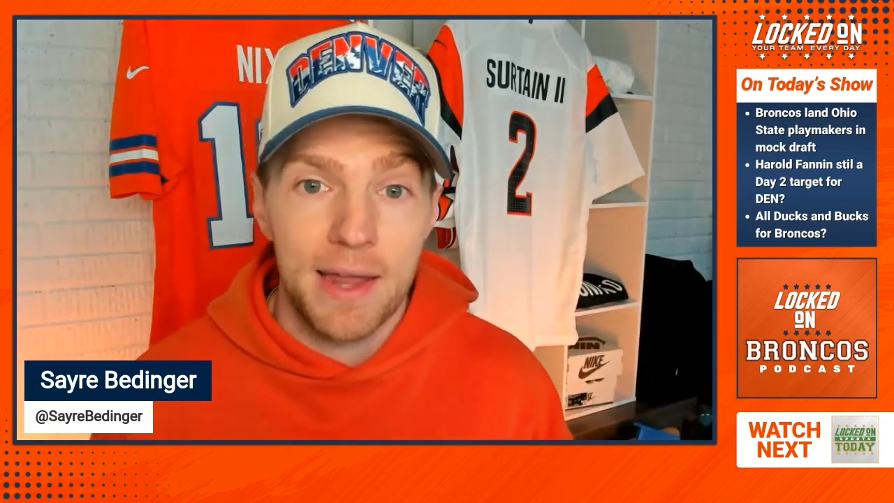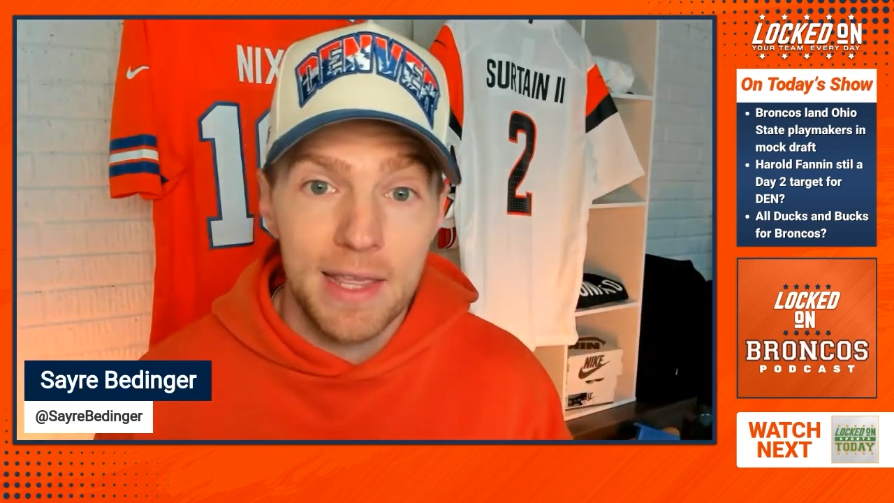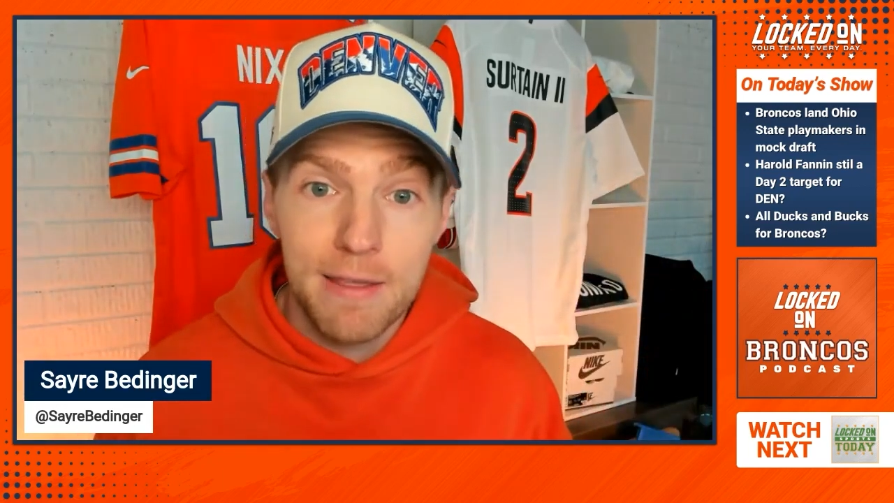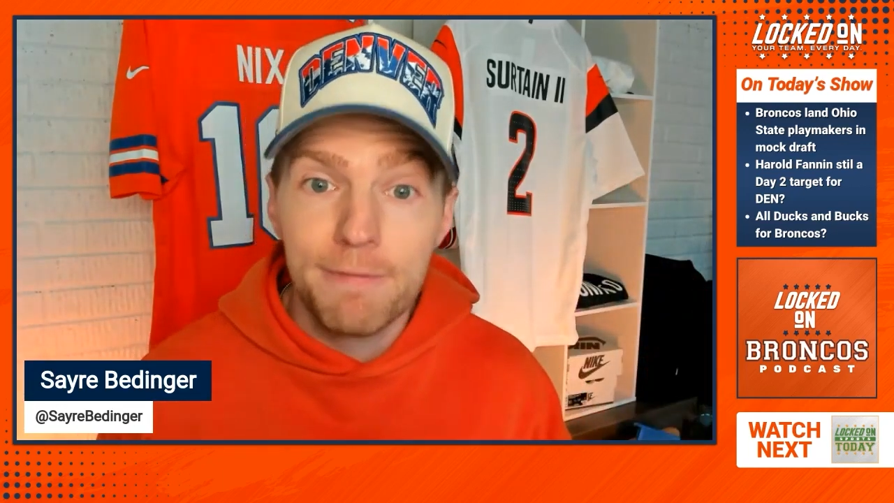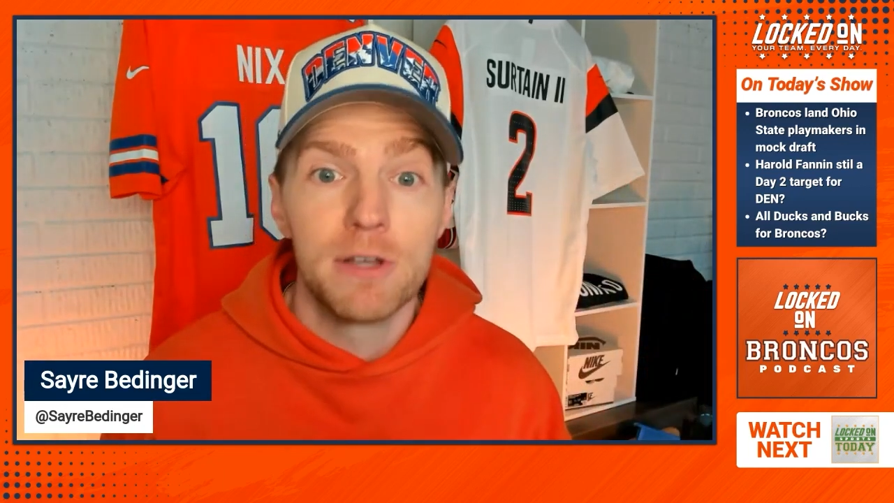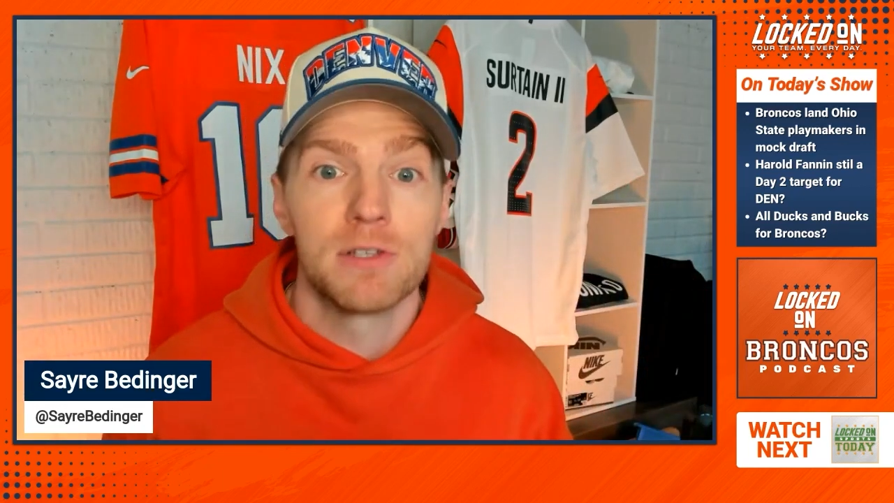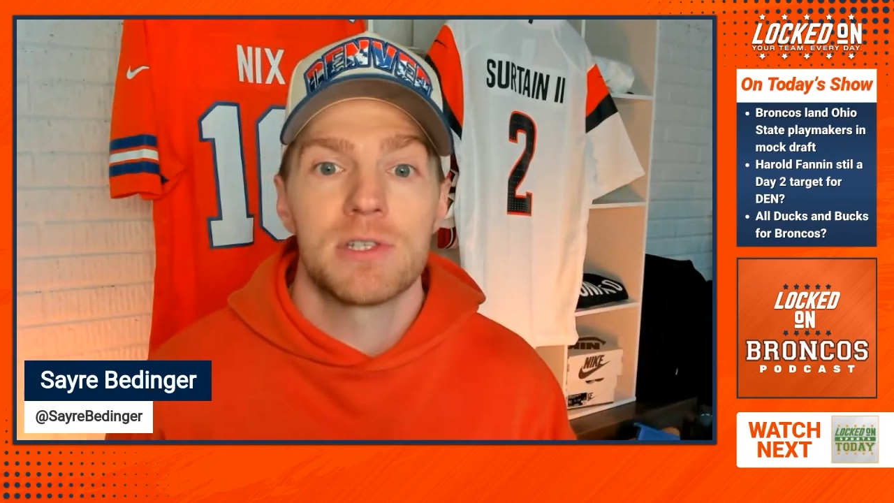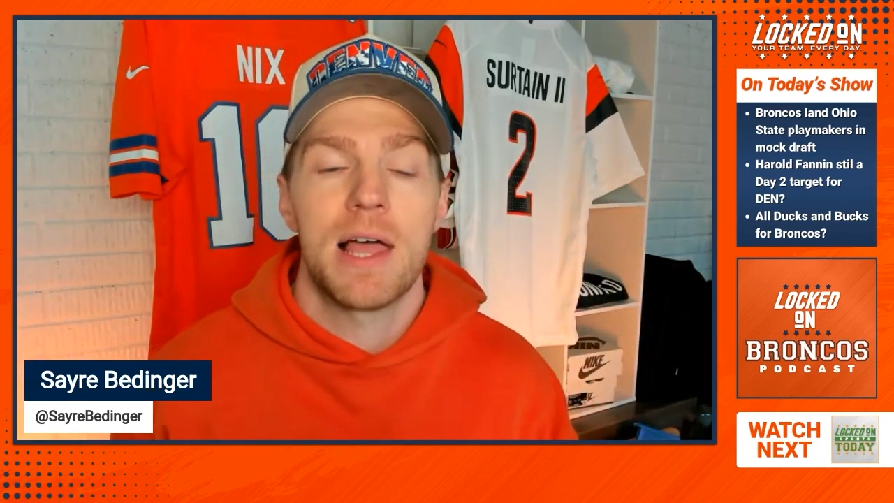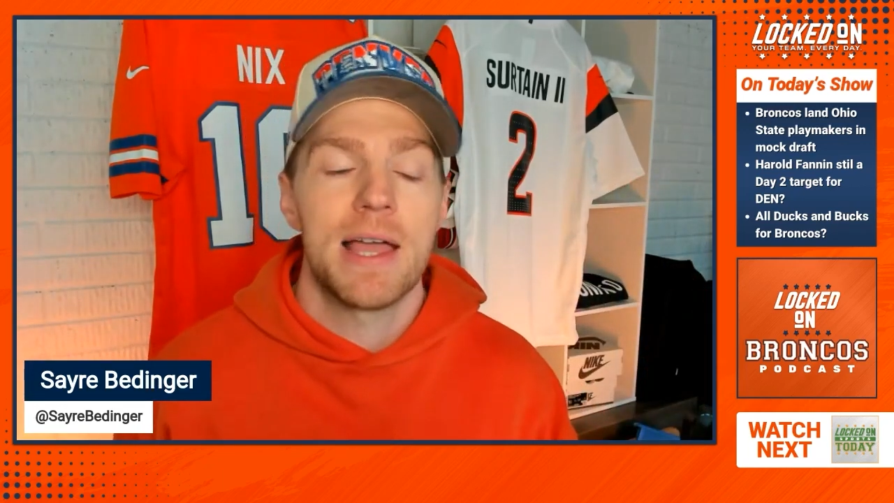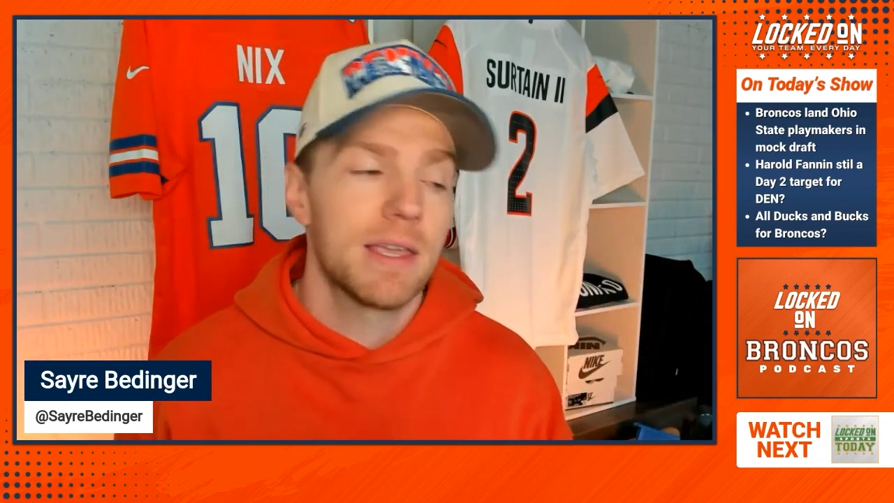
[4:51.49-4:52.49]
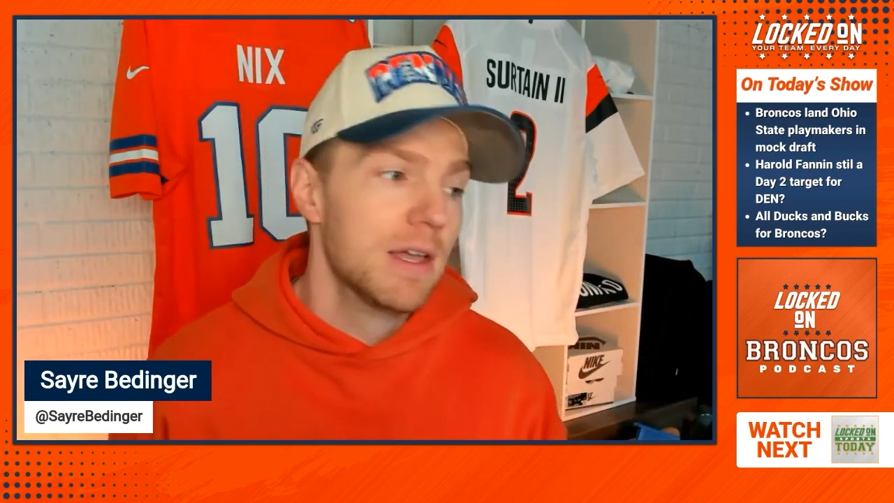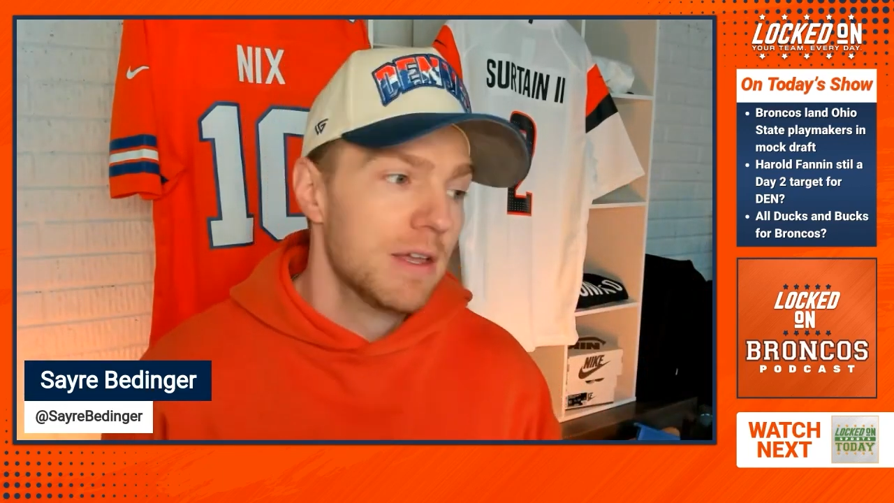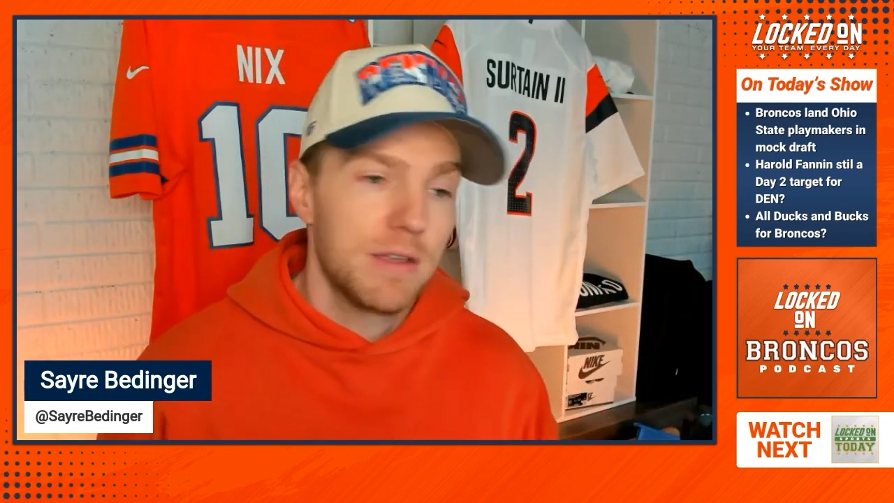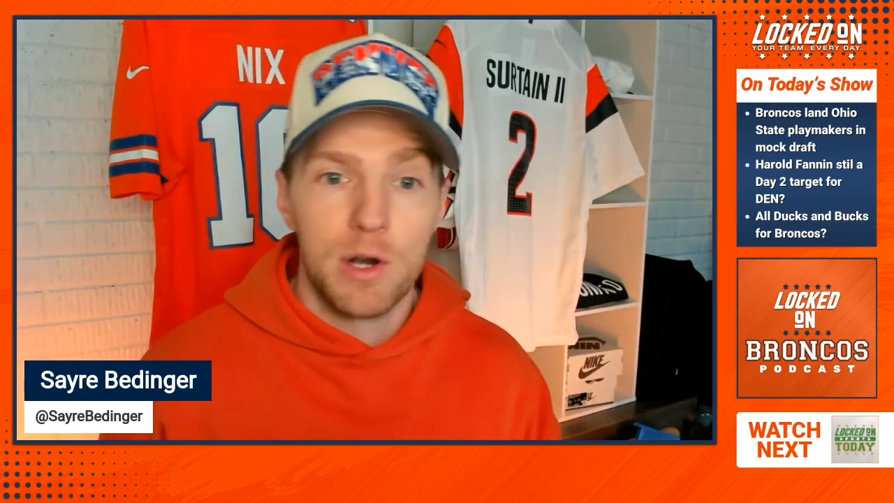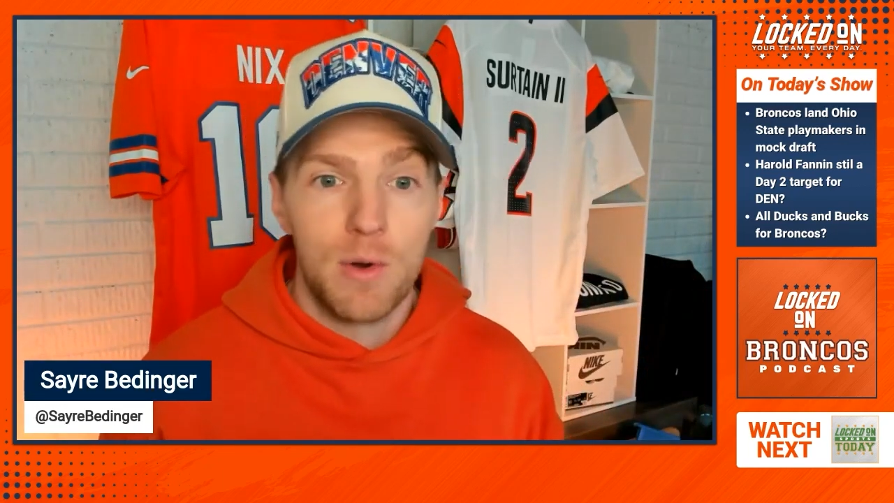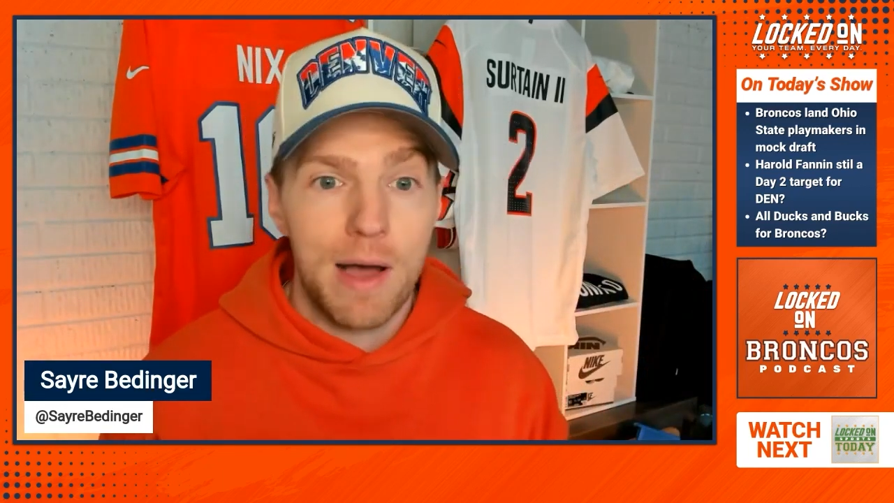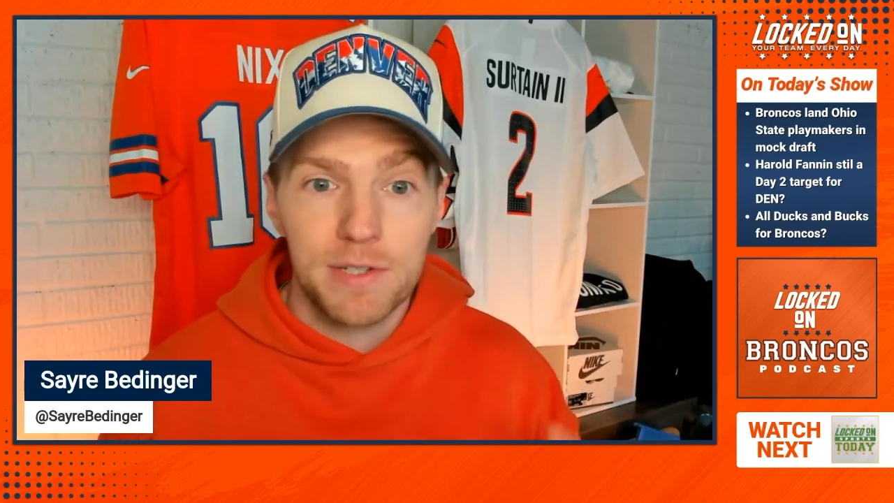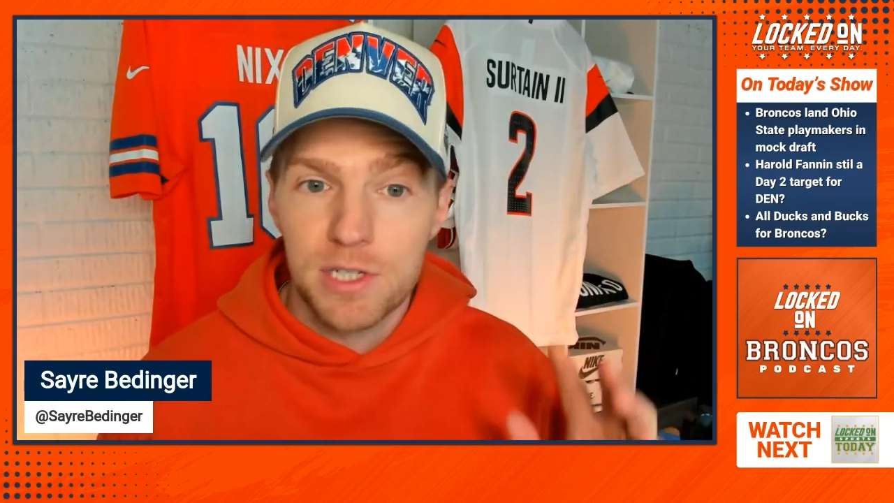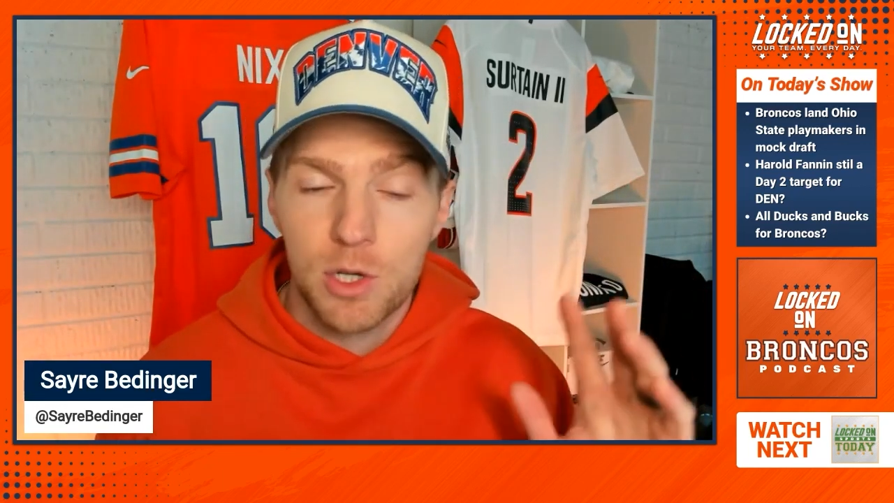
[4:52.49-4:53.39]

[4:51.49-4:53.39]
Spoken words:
He feels like, obviously